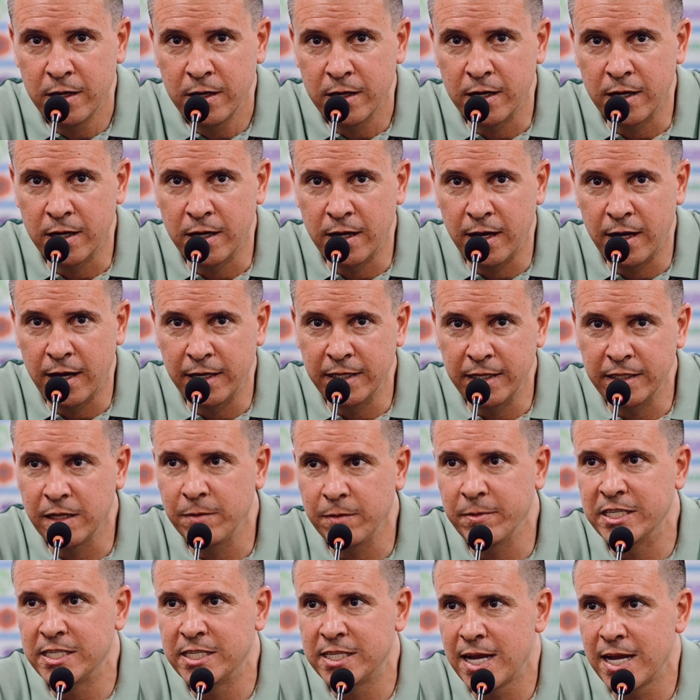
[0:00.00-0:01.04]
a little
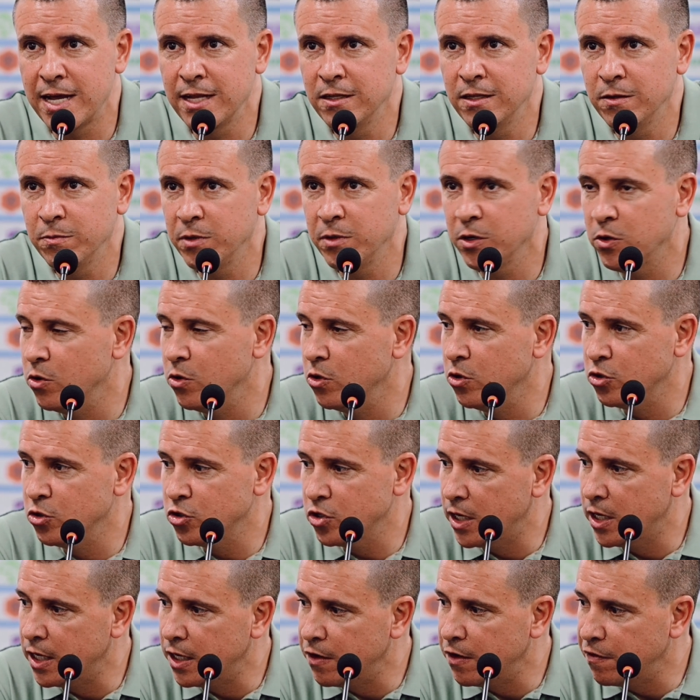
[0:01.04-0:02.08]
bit sad because
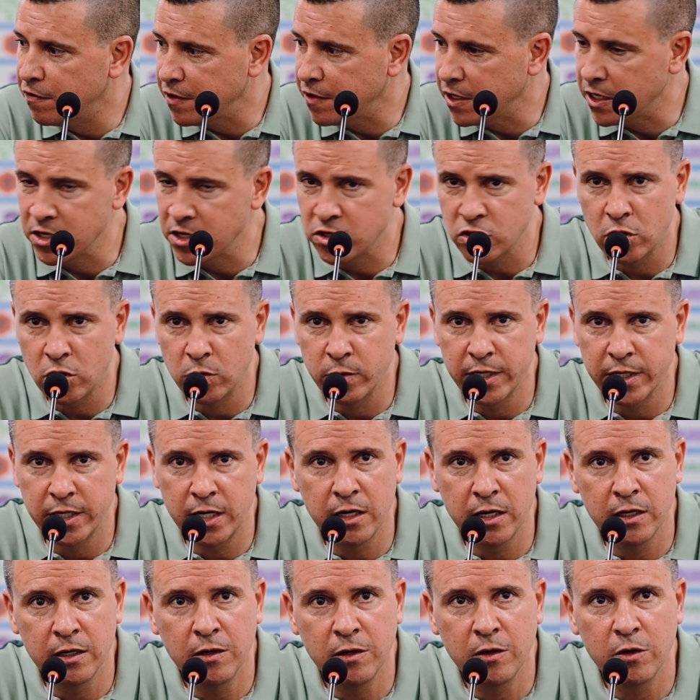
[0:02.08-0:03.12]
finish
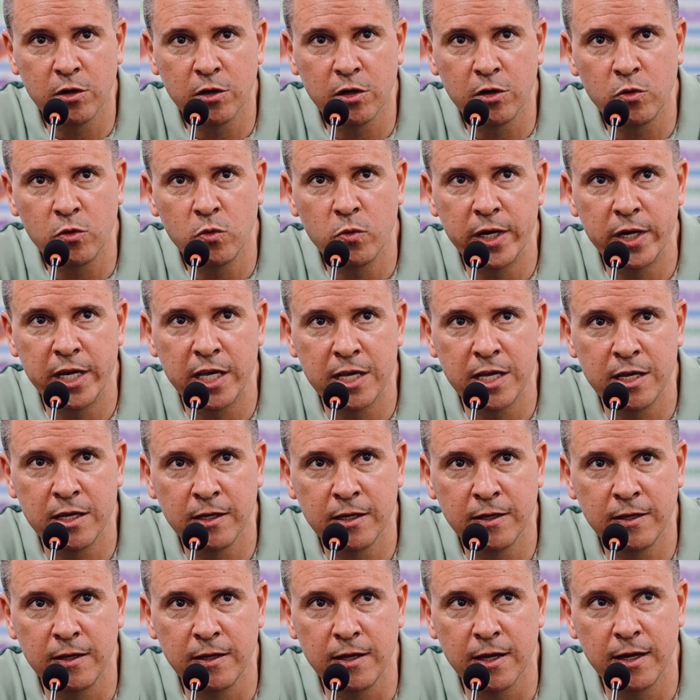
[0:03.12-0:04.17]
our way
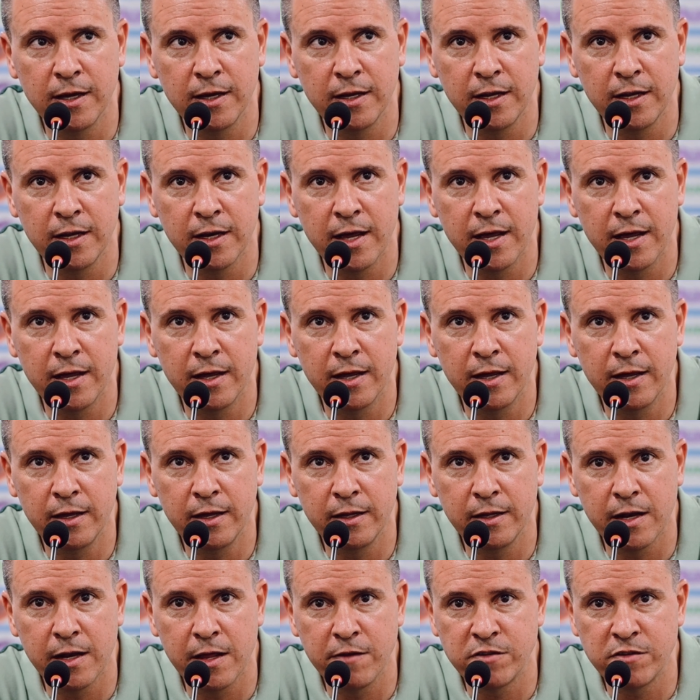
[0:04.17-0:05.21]
here in
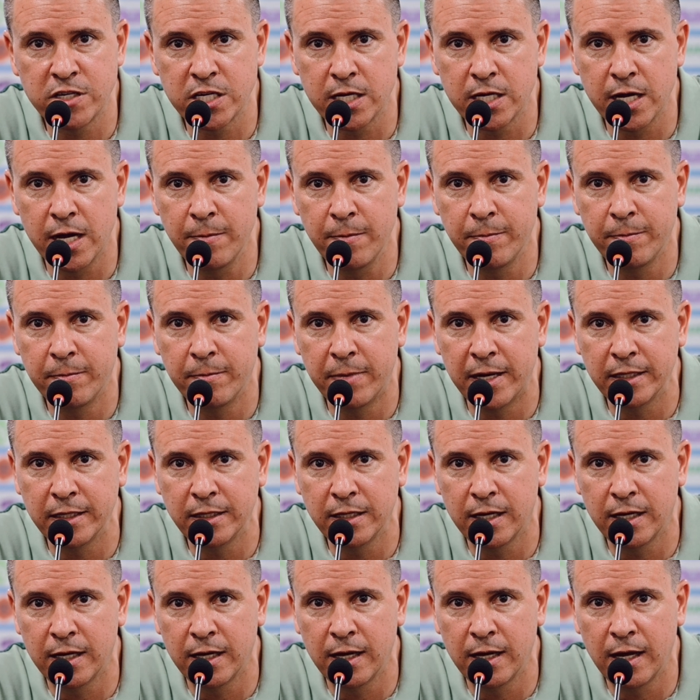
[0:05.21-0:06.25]
FC Cup. But
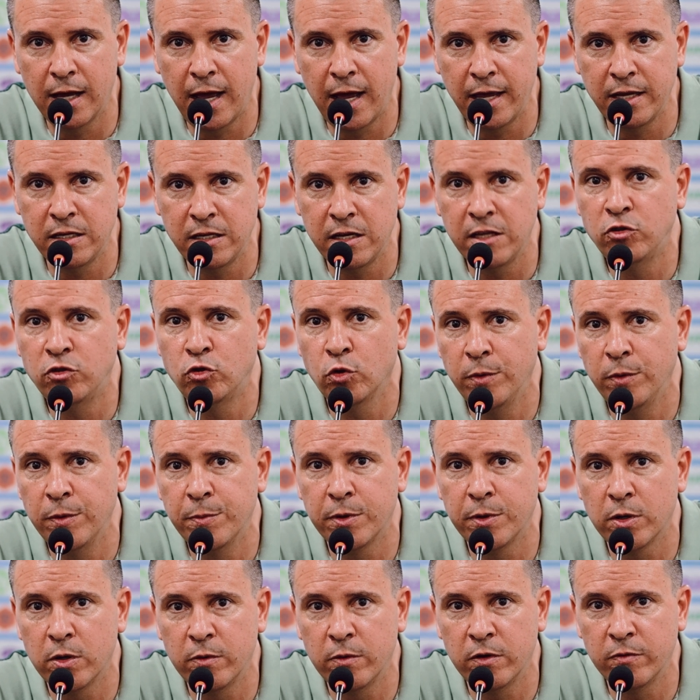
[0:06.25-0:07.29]
I need to be
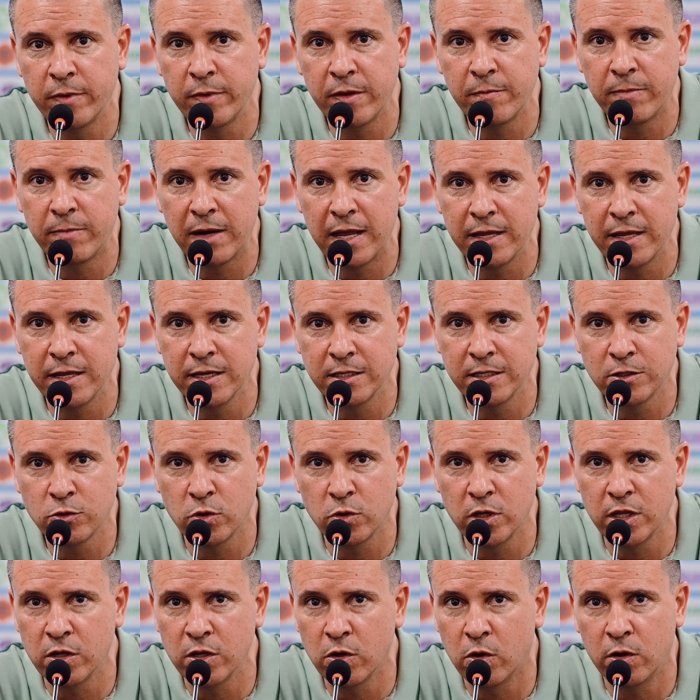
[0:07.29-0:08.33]
proud of my players
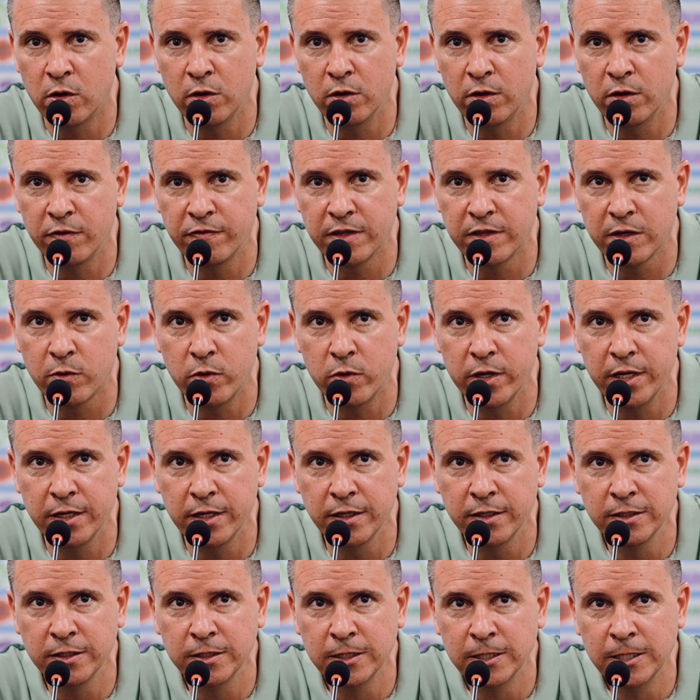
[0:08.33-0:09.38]
during all of the way